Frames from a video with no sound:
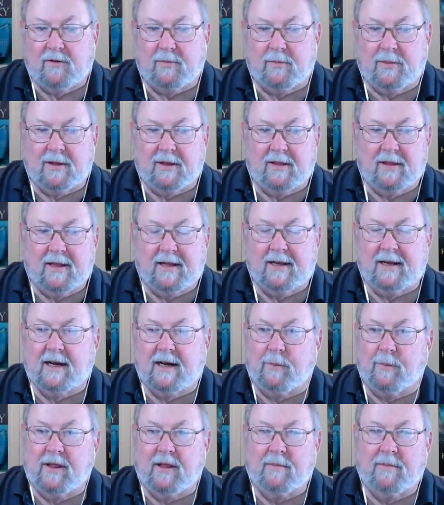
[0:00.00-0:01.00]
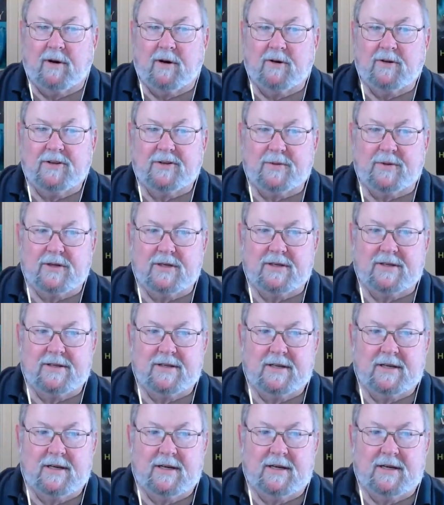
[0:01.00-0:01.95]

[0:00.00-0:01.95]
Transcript: But the thing that helped me the most was